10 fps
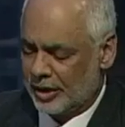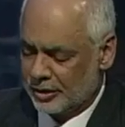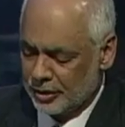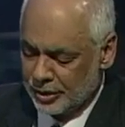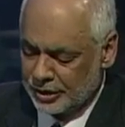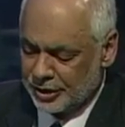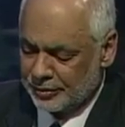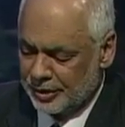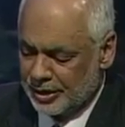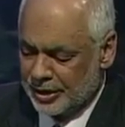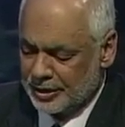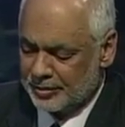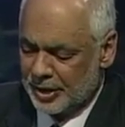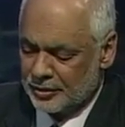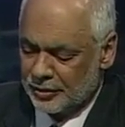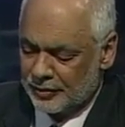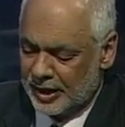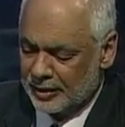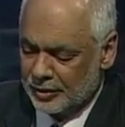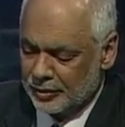encouraging, because Metro
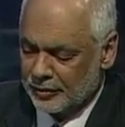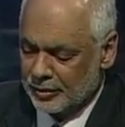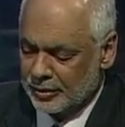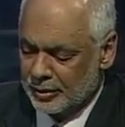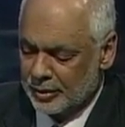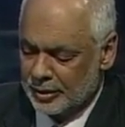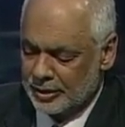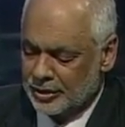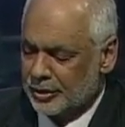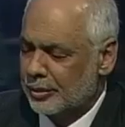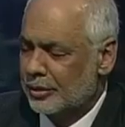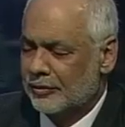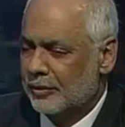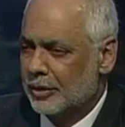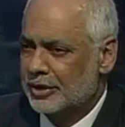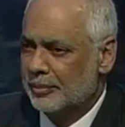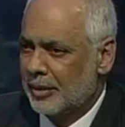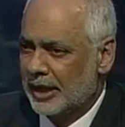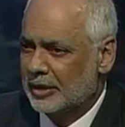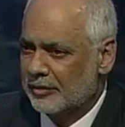Vancouver is steward for some
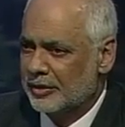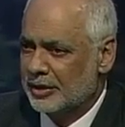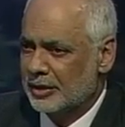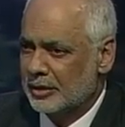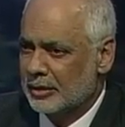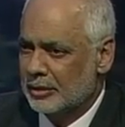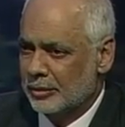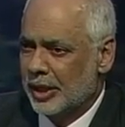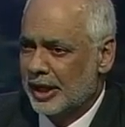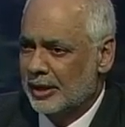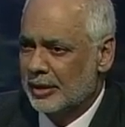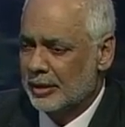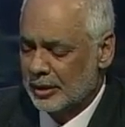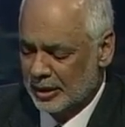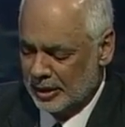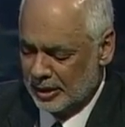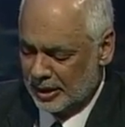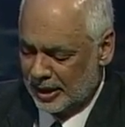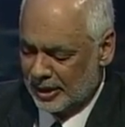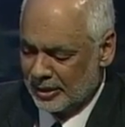magnificent terrain,
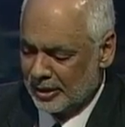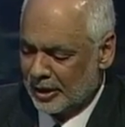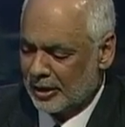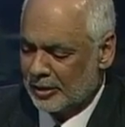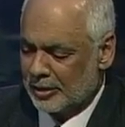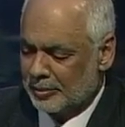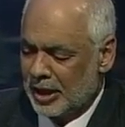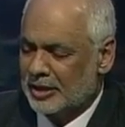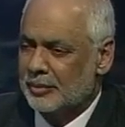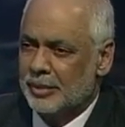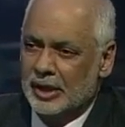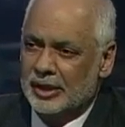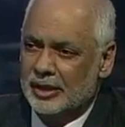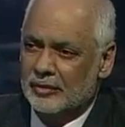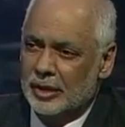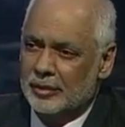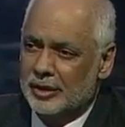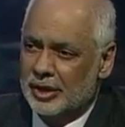and the possibility of what can be